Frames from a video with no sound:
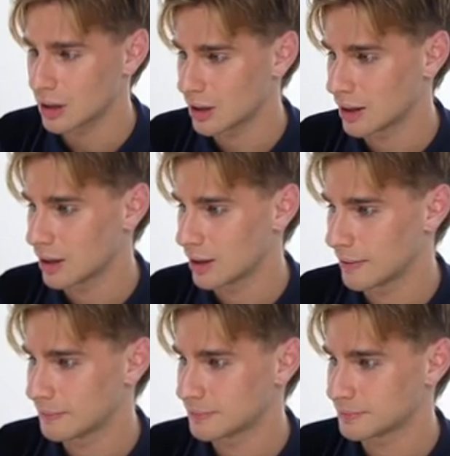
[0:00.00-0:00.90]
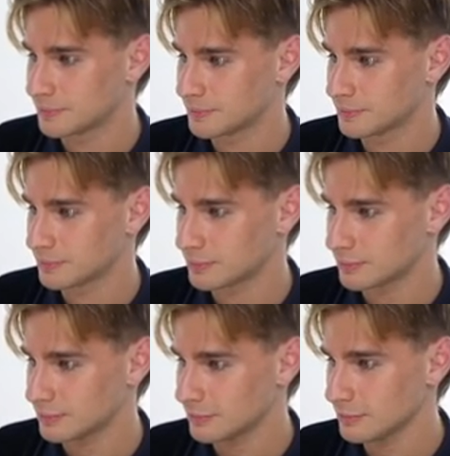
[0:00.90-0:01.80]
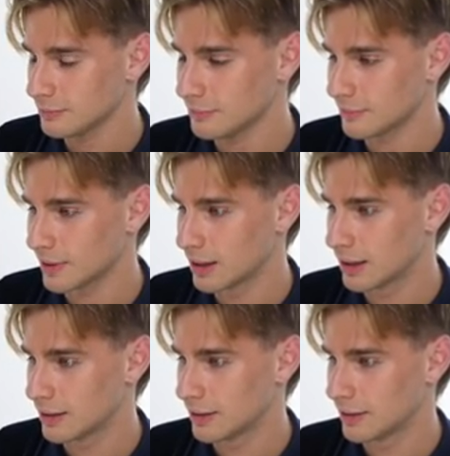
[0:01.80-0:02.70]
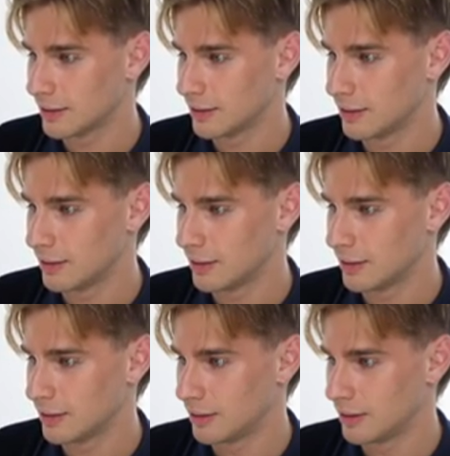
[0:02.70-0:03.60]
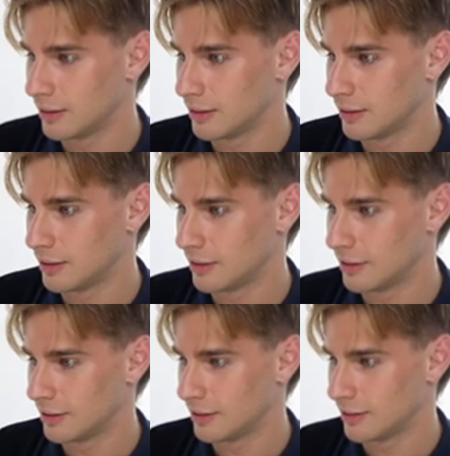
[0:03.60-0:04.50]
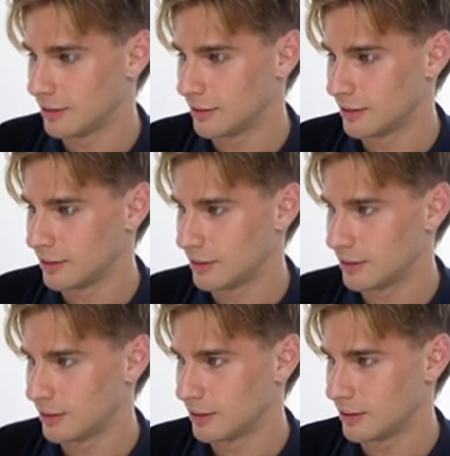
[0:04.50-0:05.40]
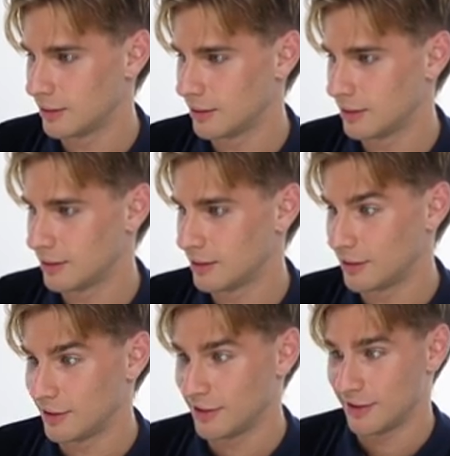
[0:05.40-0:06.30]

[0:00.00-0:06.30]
[no speech]